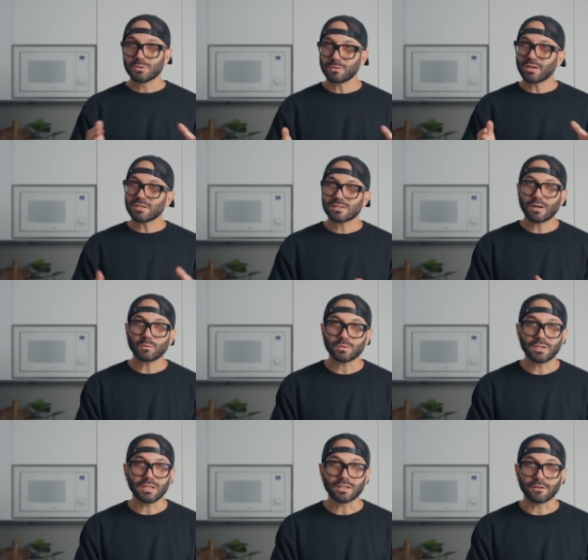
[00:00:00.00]
So we're gonna start with
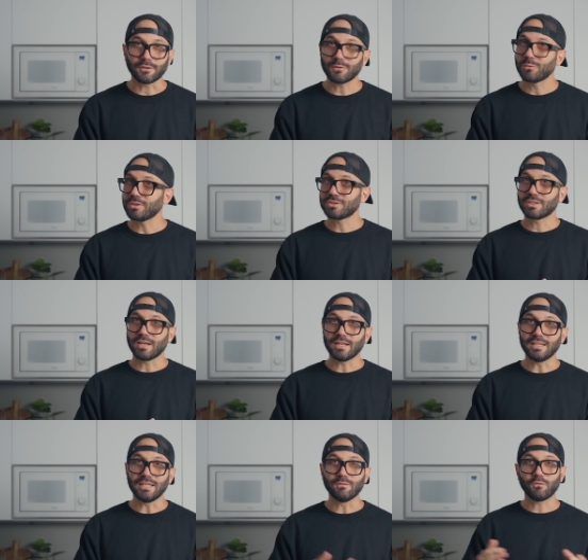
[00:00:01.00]
the liquor. What you're gonna
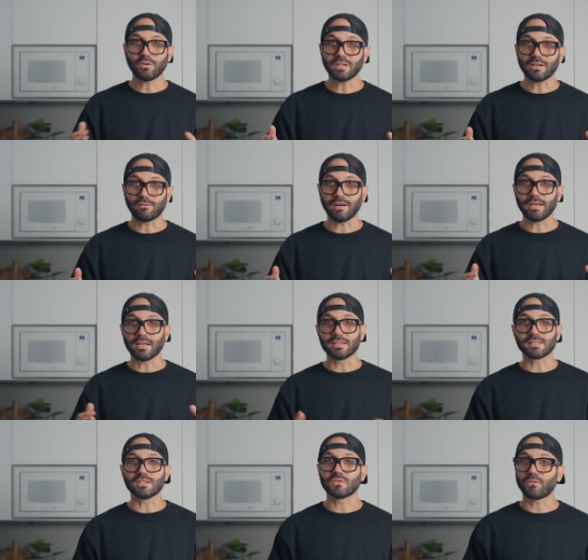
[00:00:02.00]
need for the ingredients is